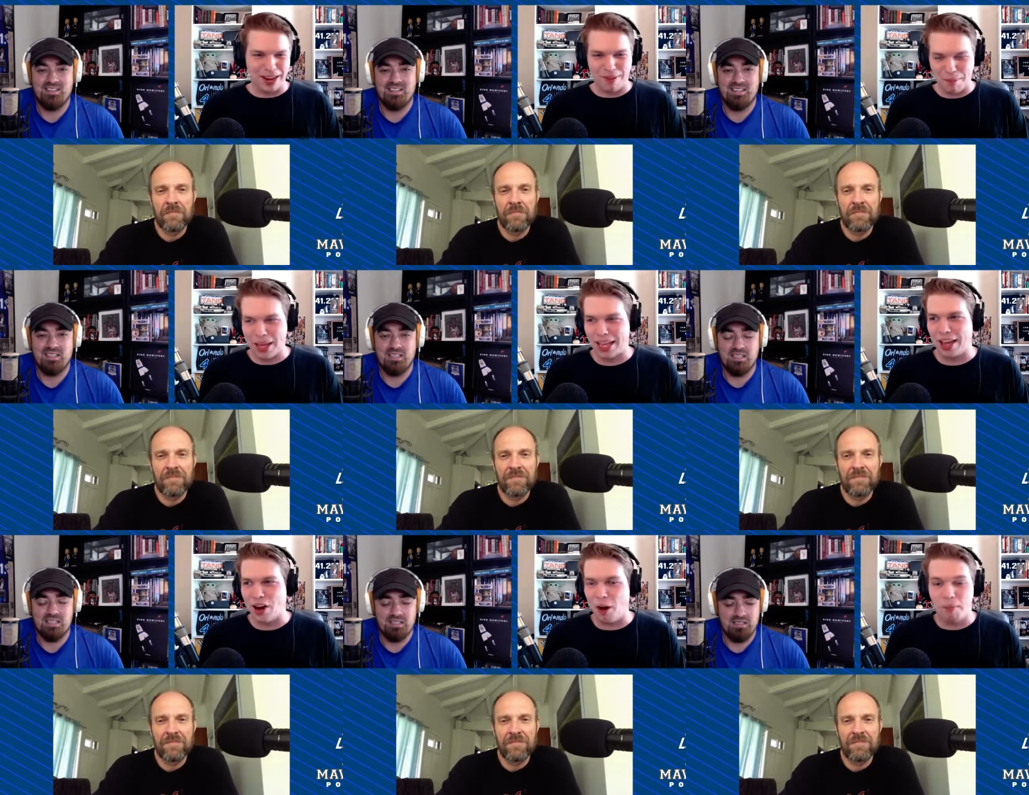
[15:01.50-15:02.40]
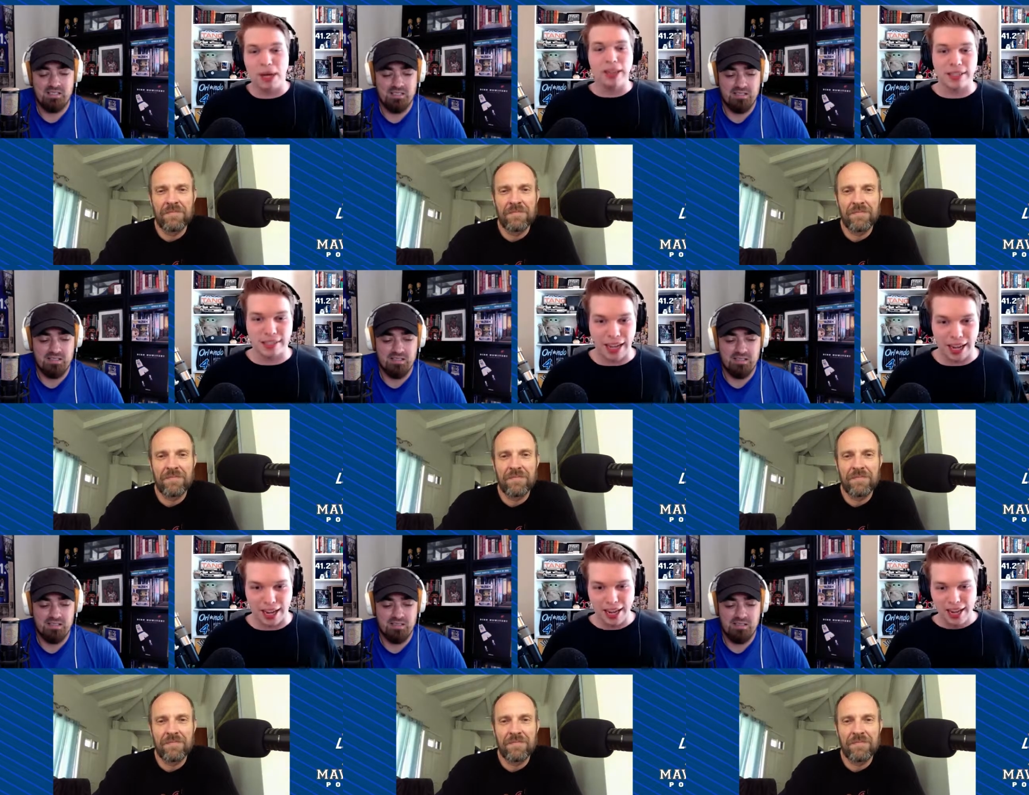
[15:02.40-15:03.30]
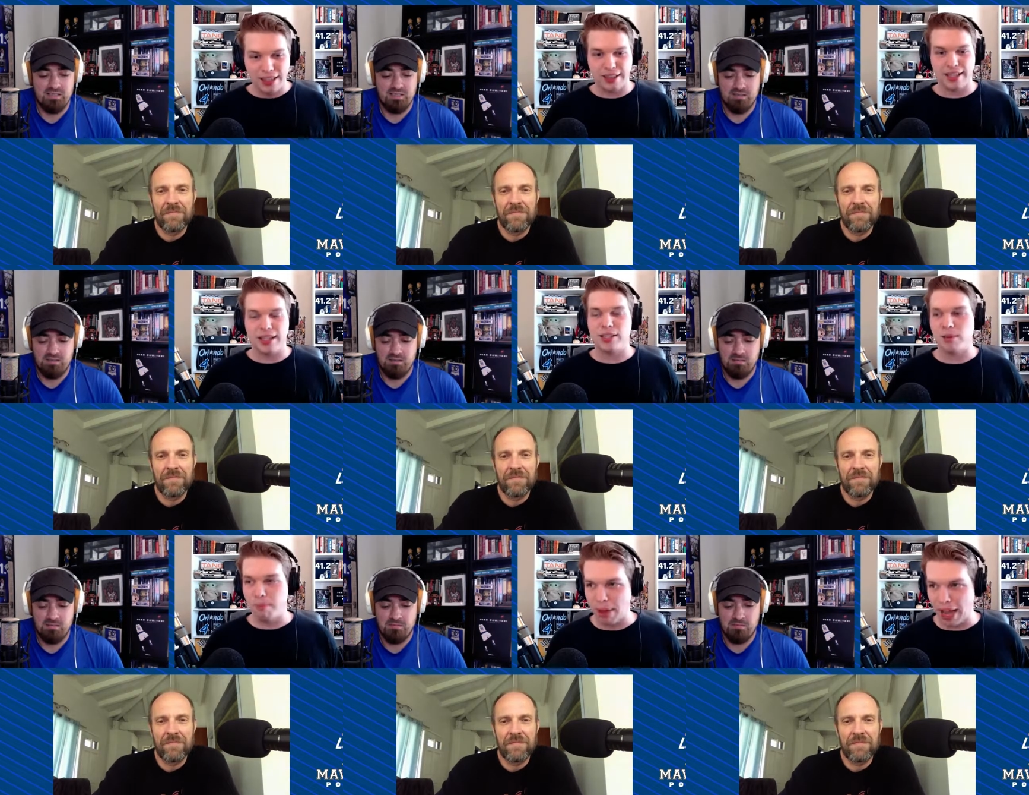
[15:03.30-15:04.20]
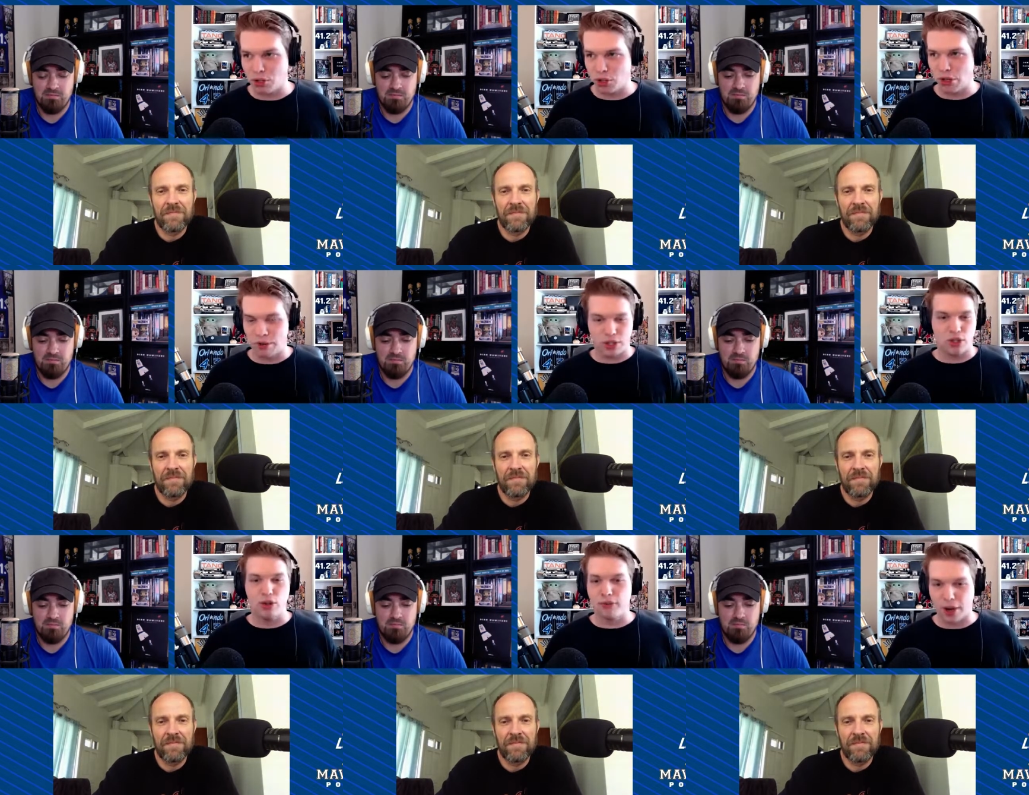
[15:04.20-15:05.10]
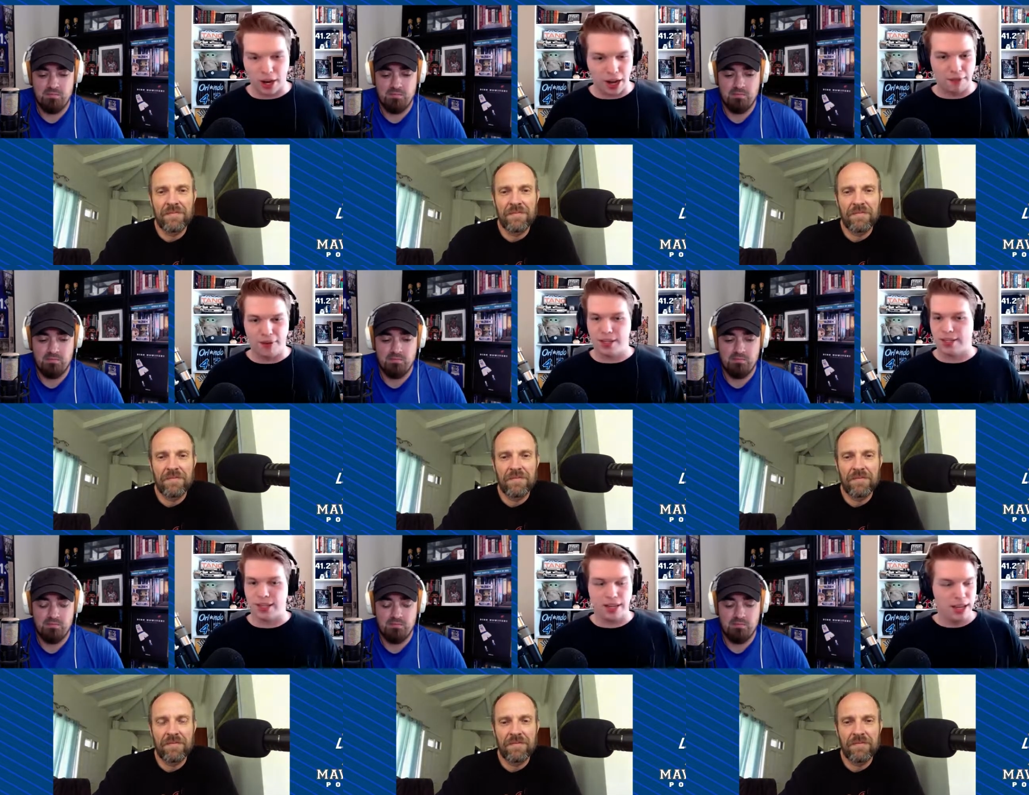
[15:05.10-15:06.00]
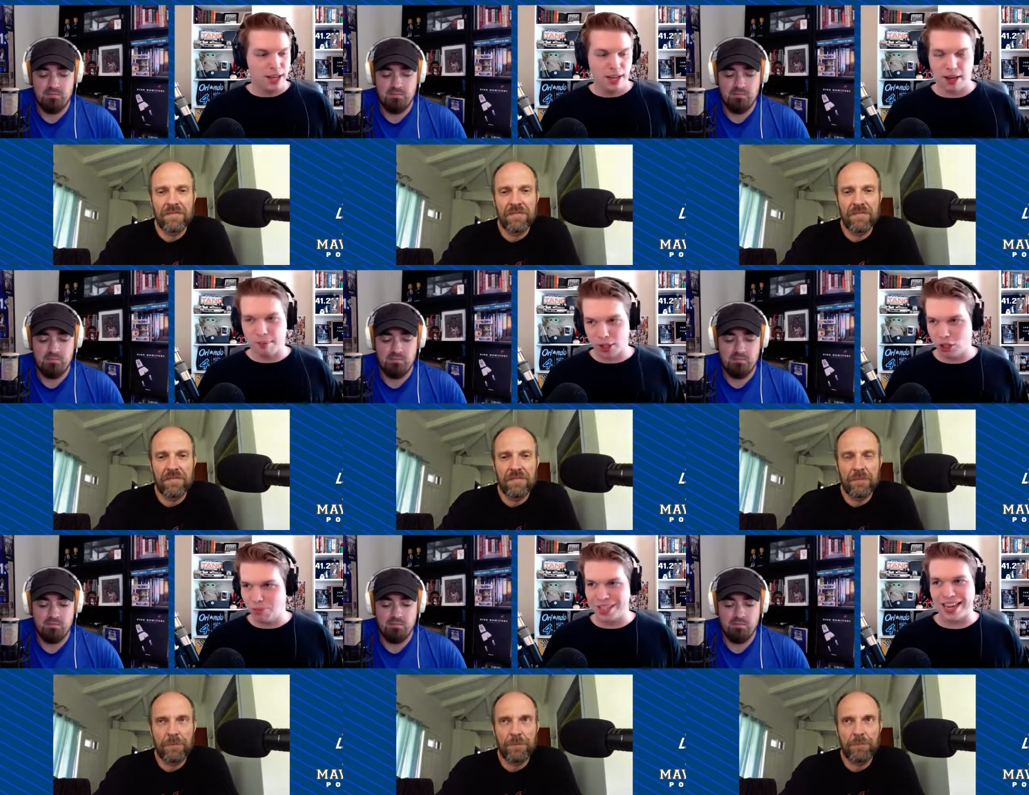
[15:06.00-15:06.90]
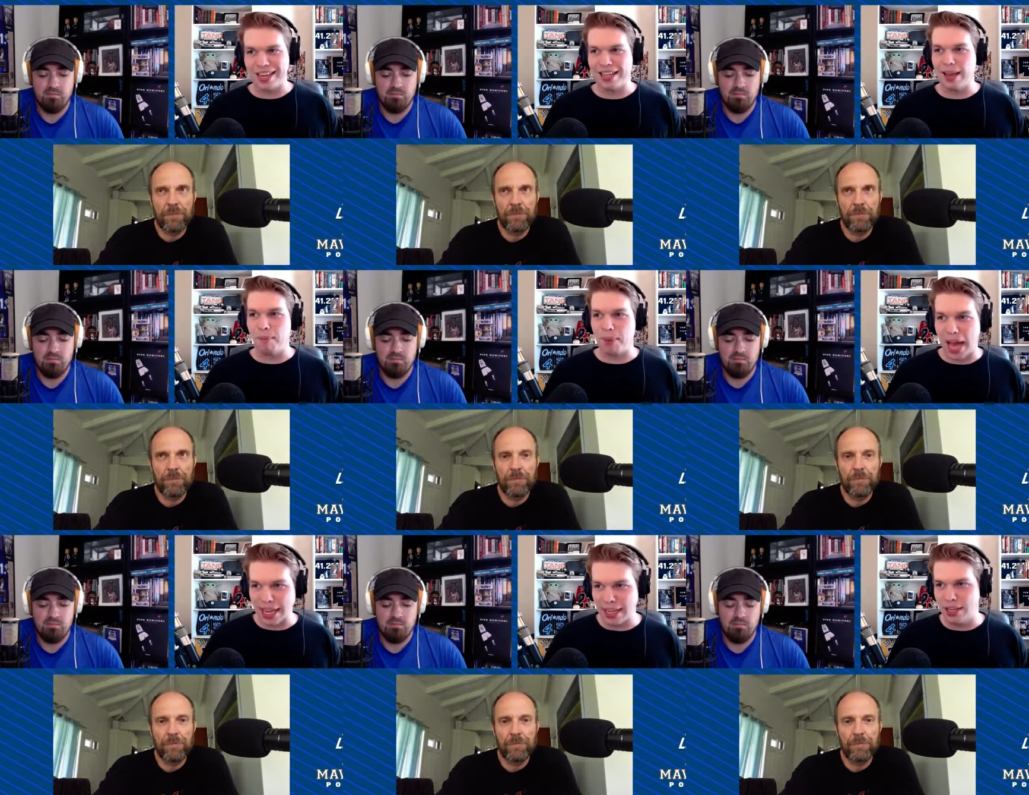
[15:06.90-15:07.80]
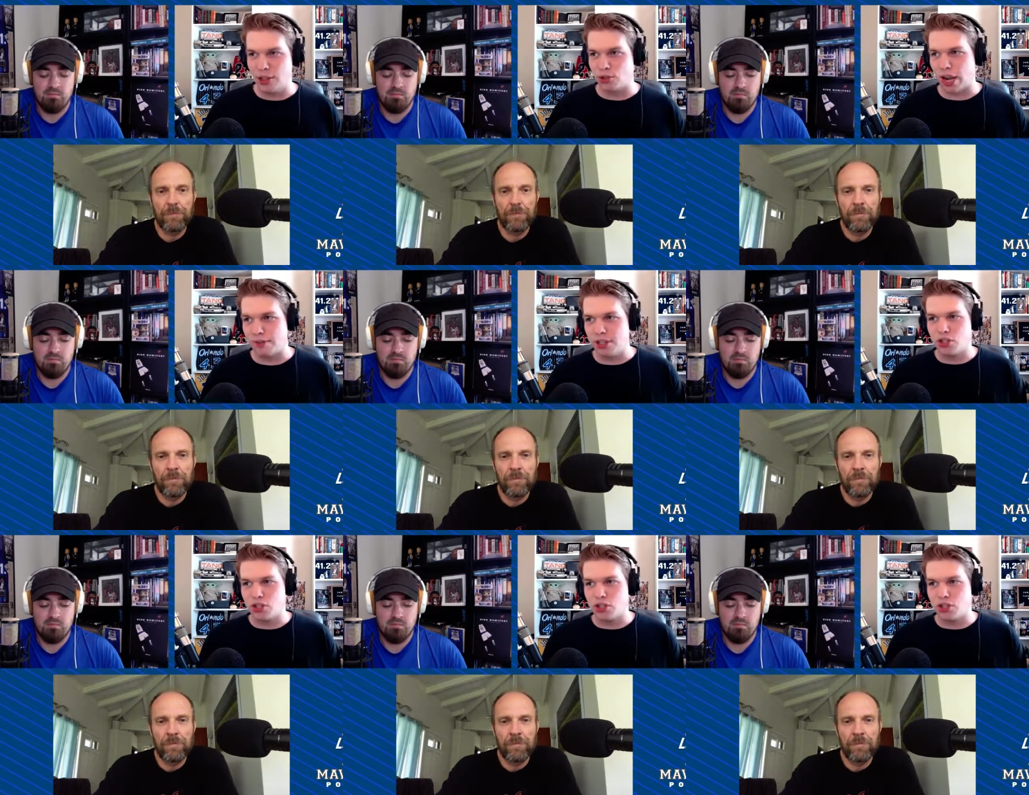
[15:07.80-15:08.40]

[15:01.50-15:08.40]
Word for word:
Speaker 1: don't have a pick at all. But let's say that this Mavs crew, this new front office, and uh, Mark Cuban decided to get back into the draft.